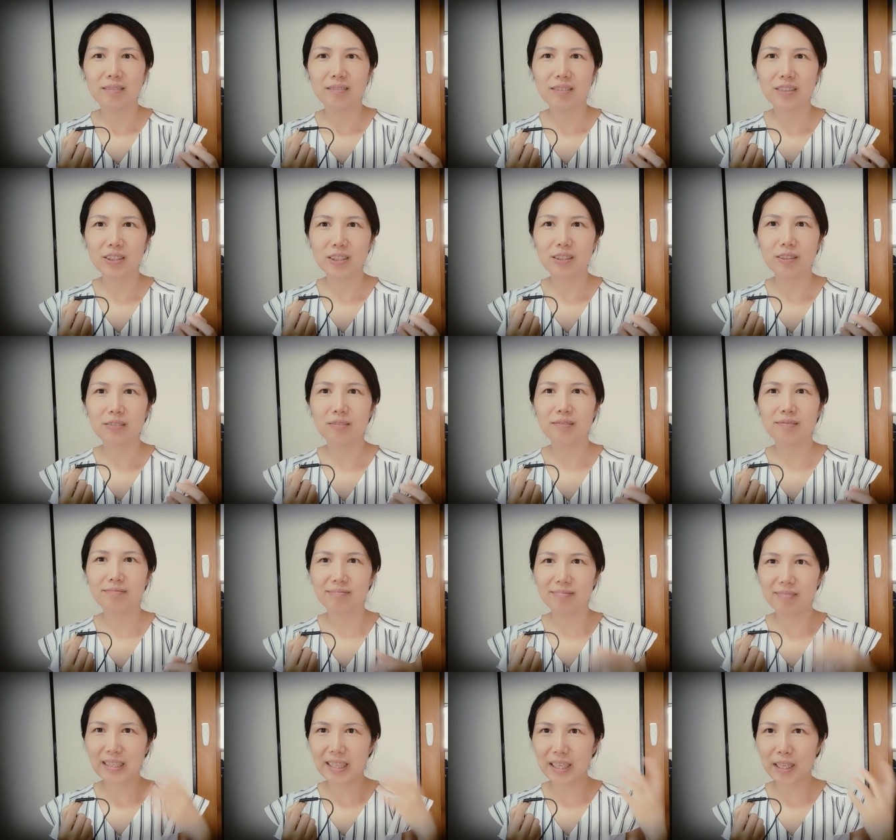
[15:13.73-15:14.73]
just
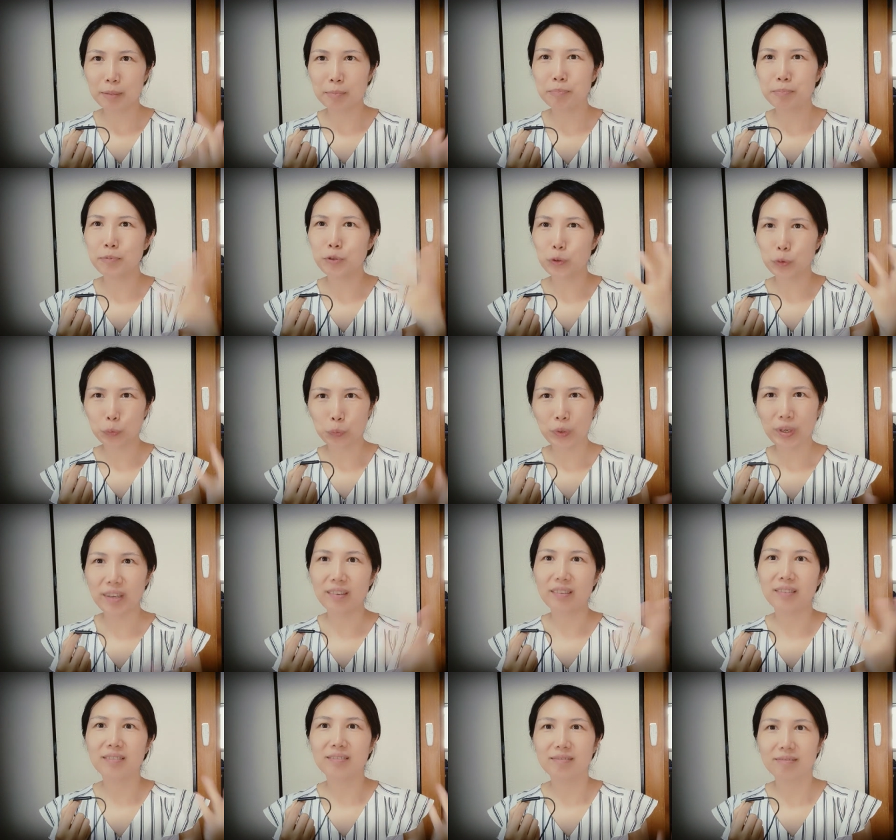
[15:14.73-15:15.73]
keep doing
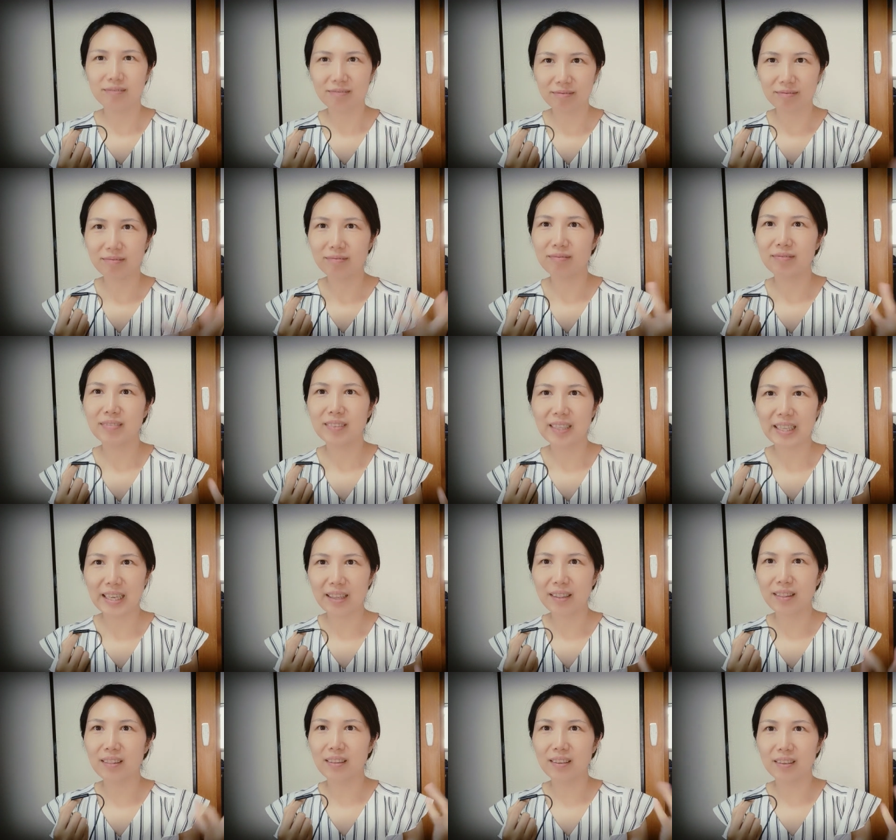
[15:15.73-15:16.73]

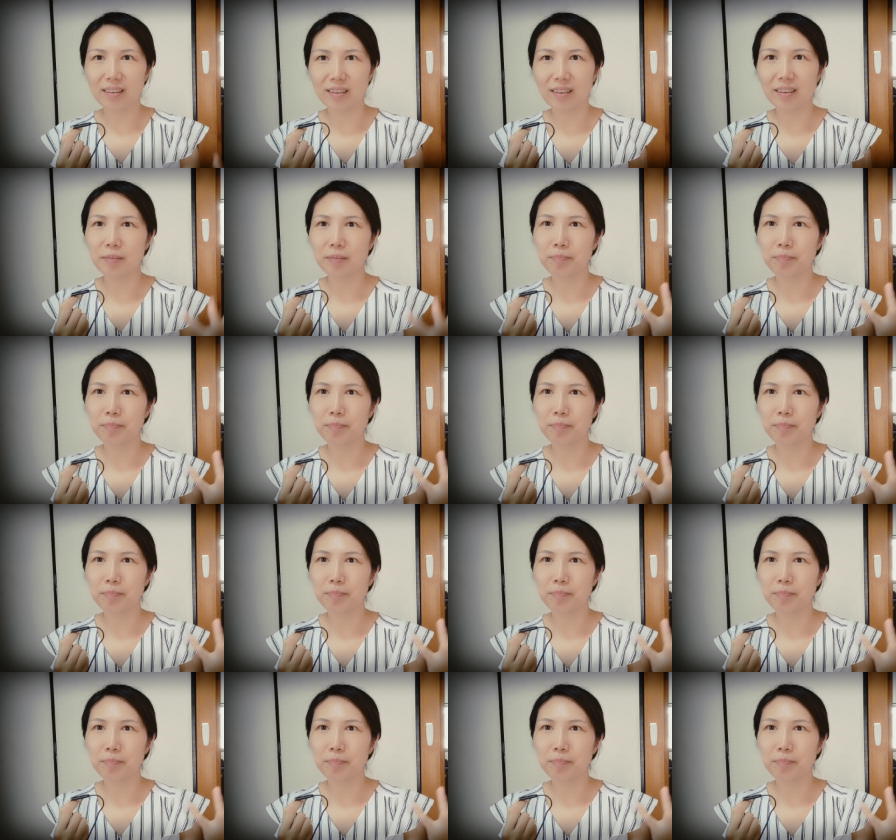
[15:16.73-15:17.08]
that's the